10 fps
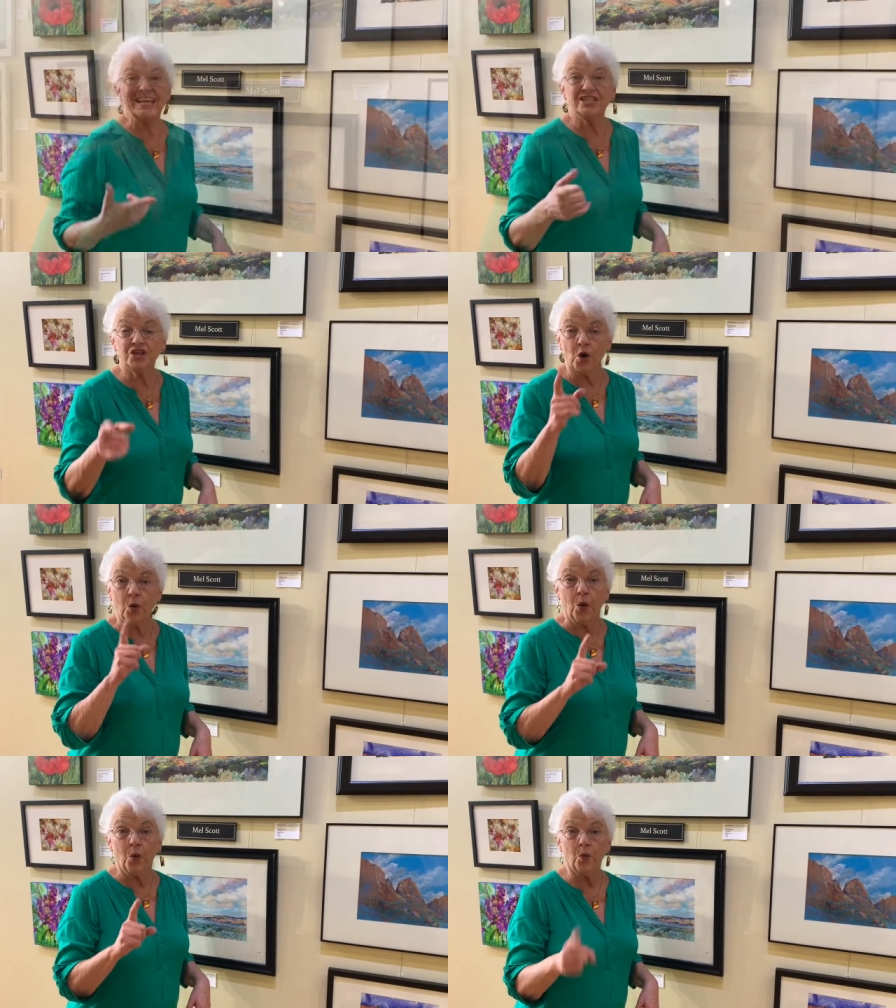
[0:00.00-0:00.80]
So
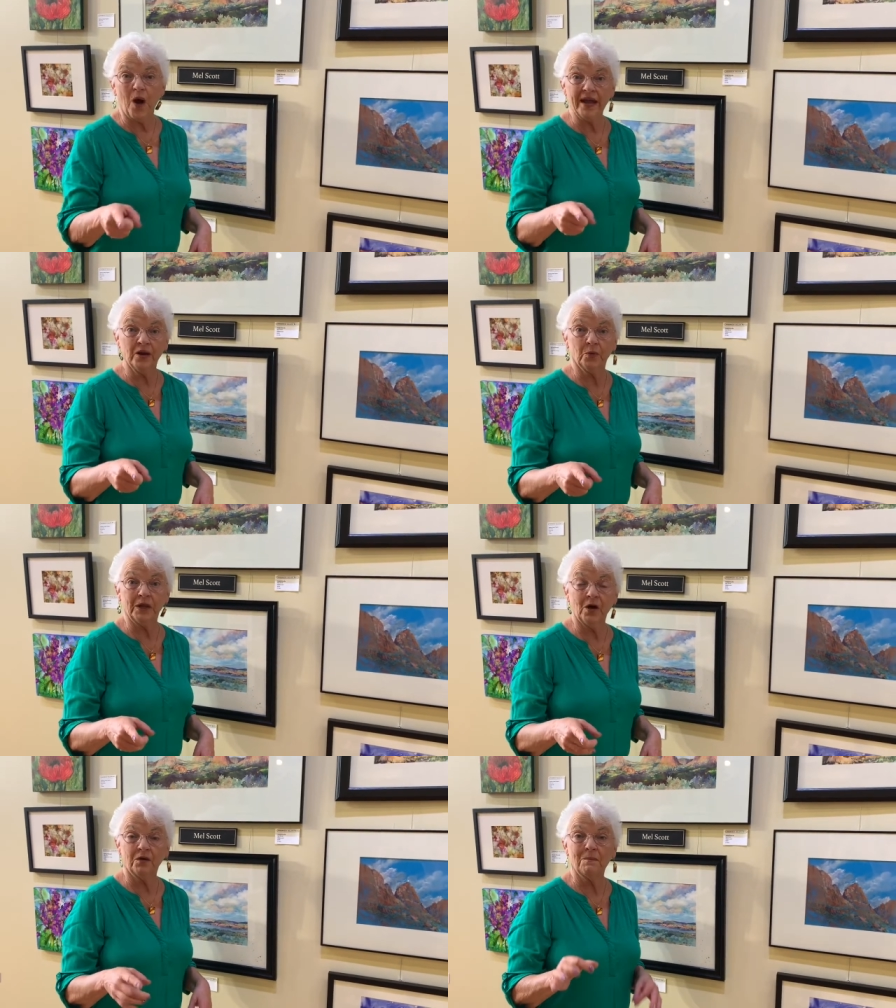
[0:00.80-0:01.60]
why don't we
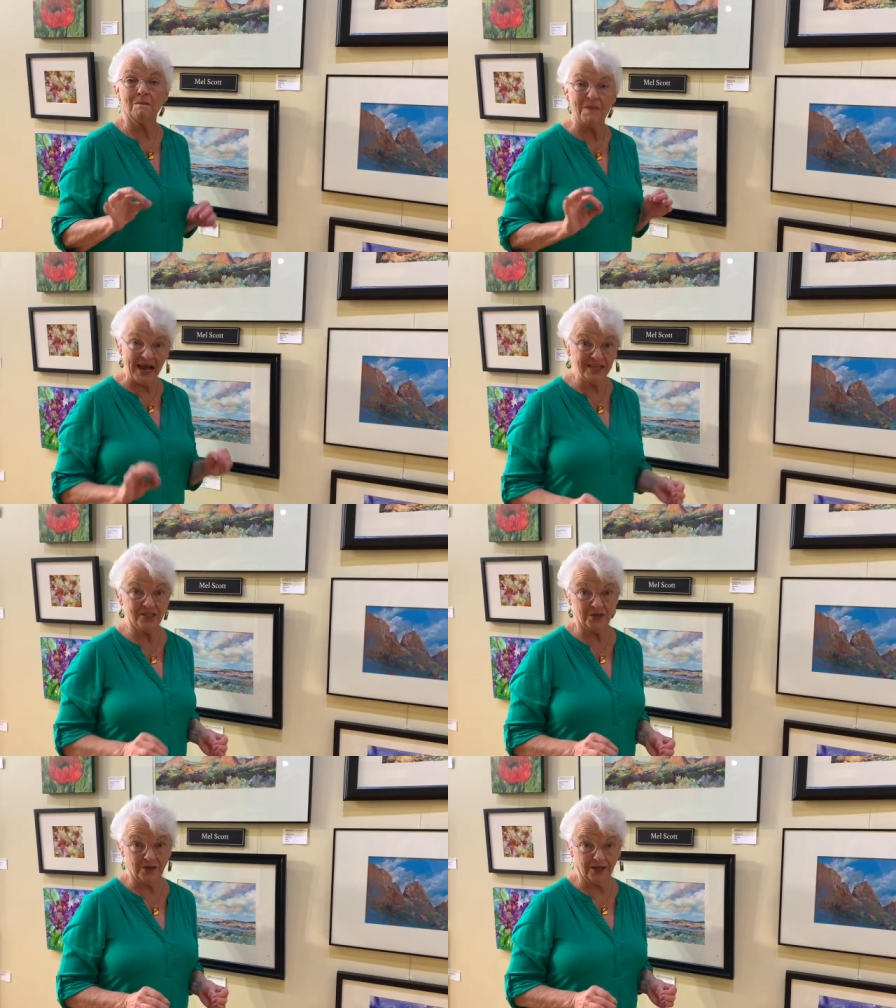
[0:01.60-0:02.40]
go to my
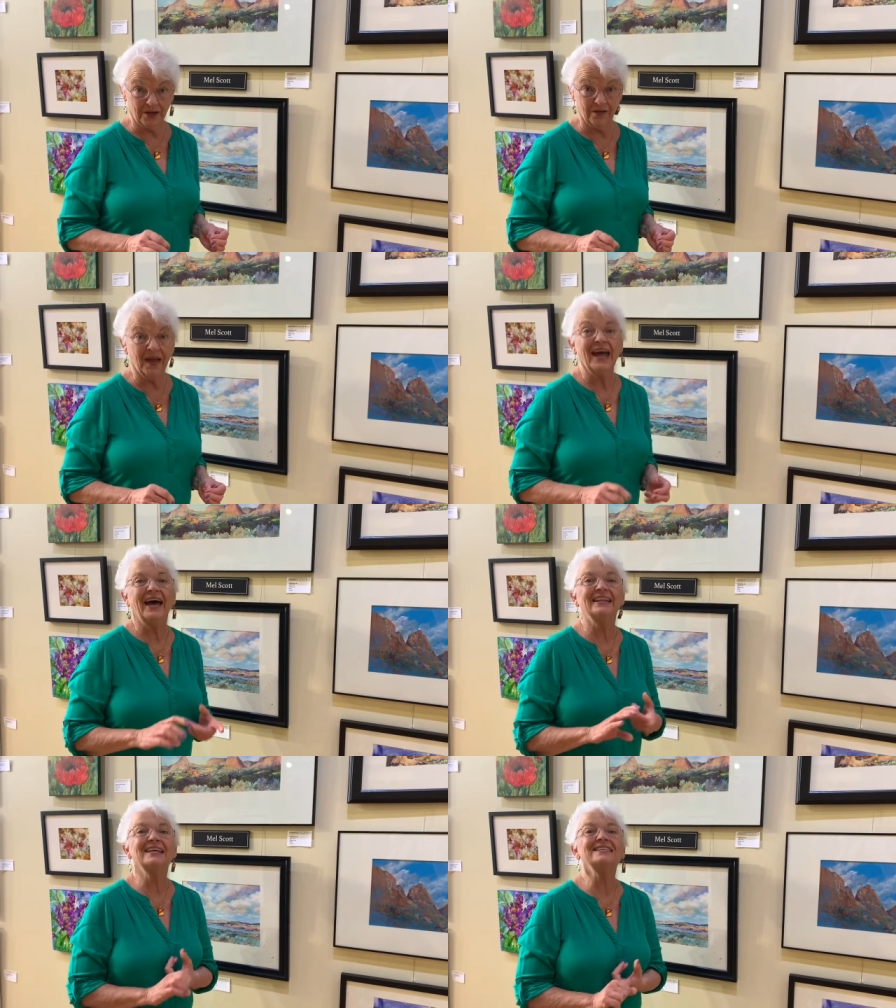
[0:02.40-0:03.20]
studio
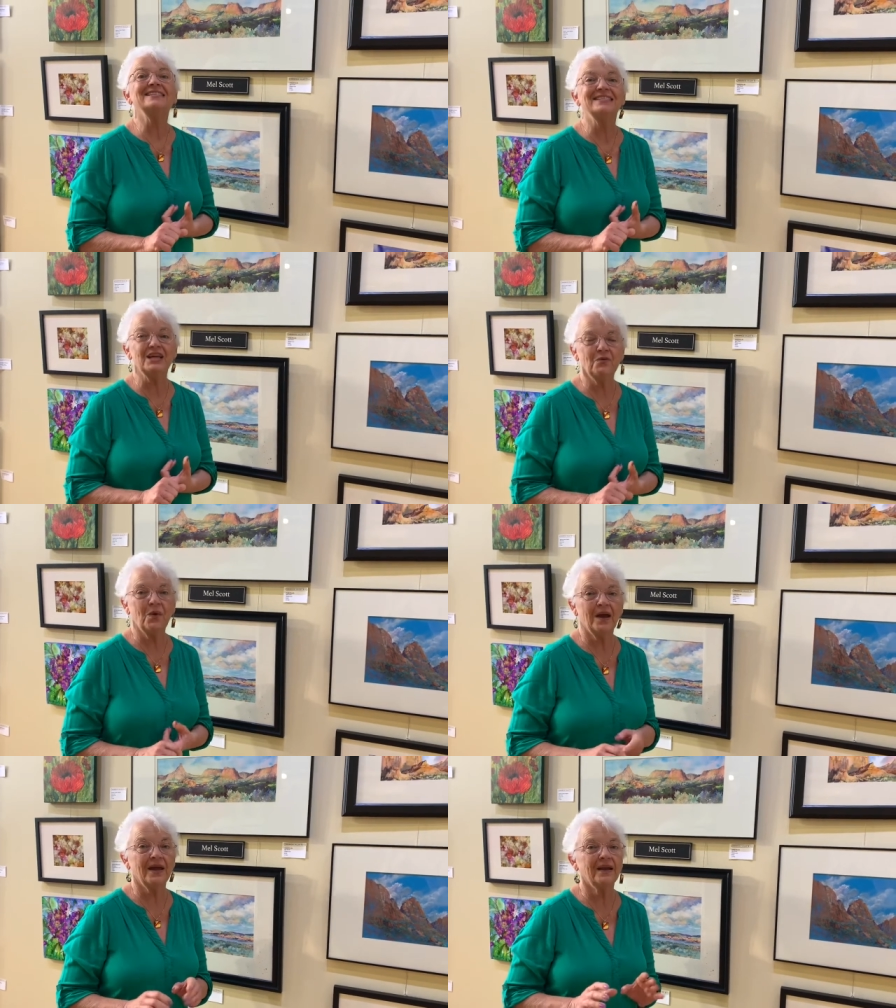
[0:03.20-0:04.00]
and let's see
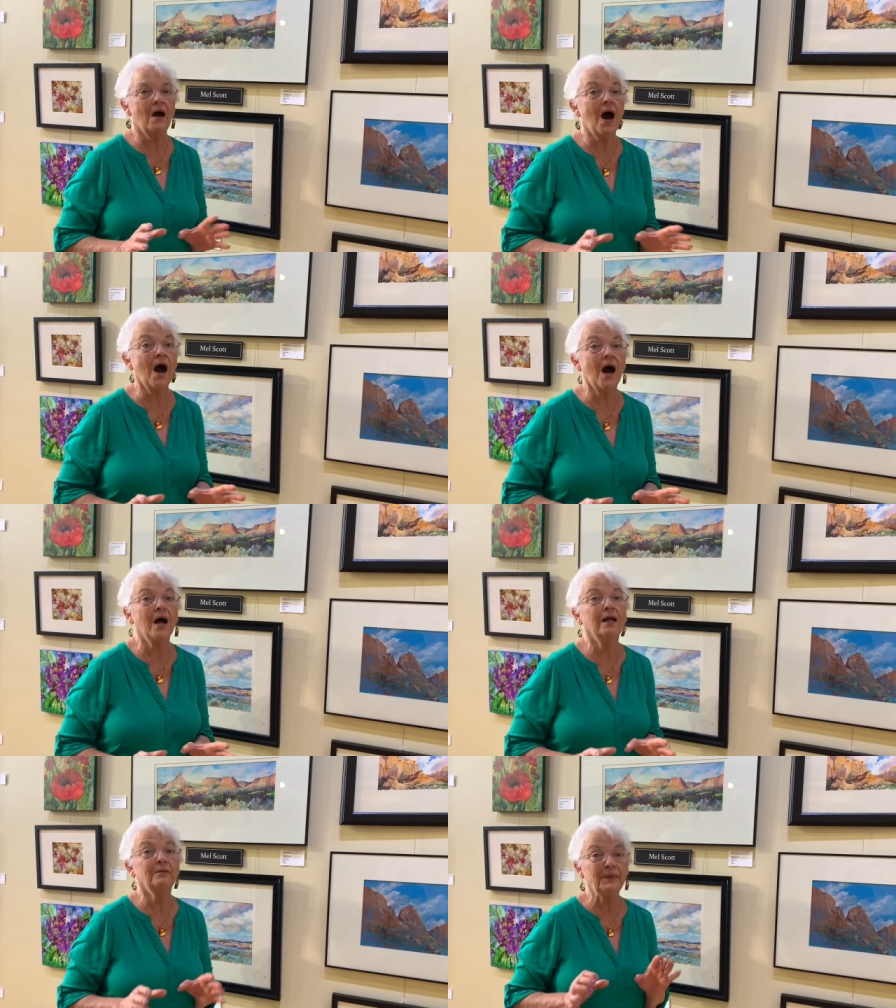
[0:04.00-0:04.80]
where it
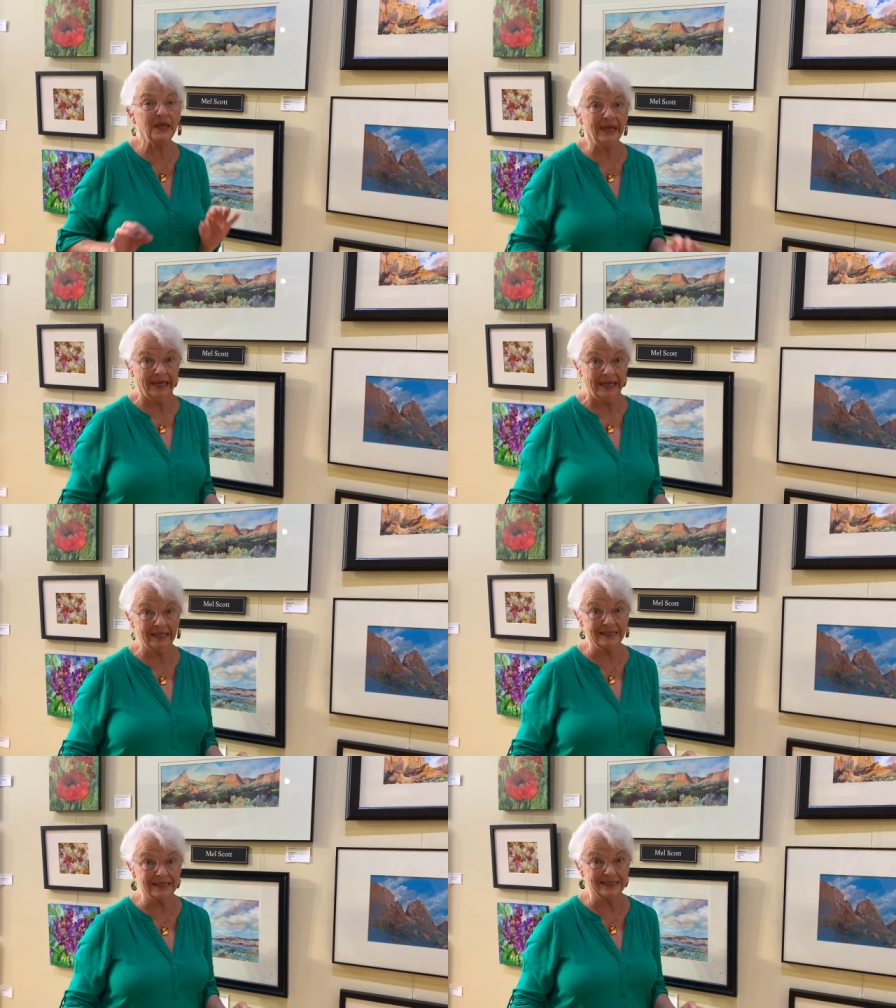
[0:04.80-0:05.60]
all
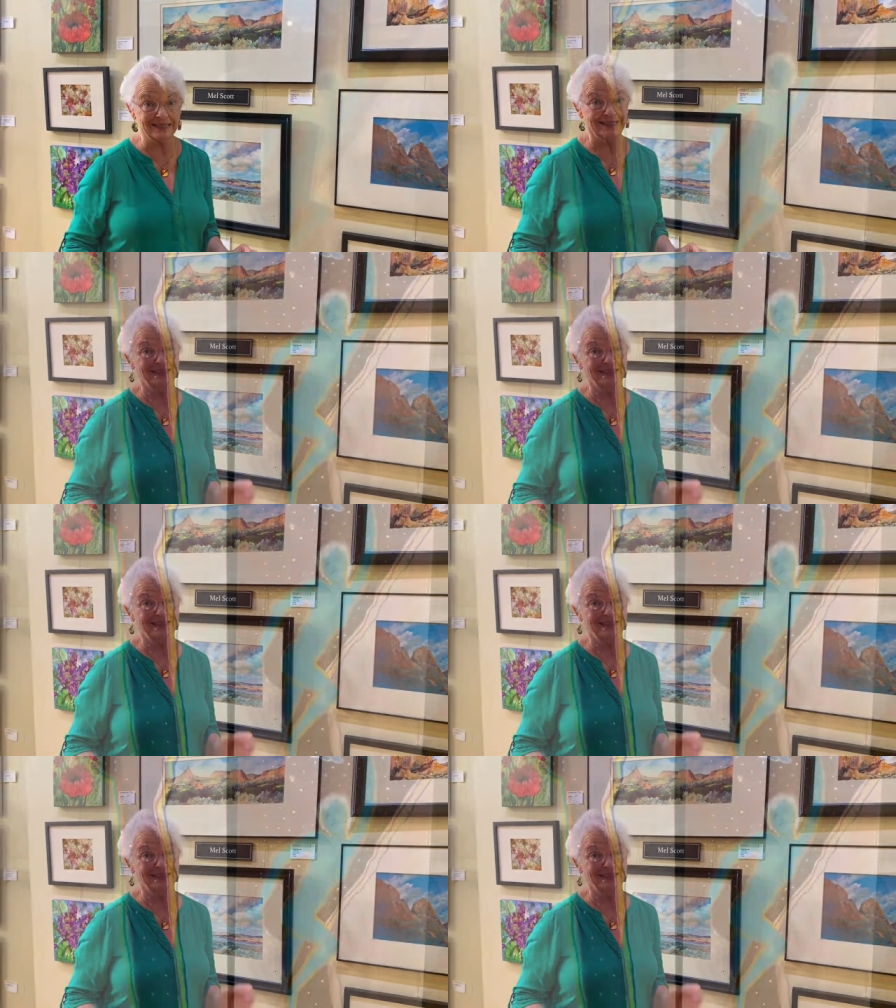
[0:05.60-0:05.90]
begins.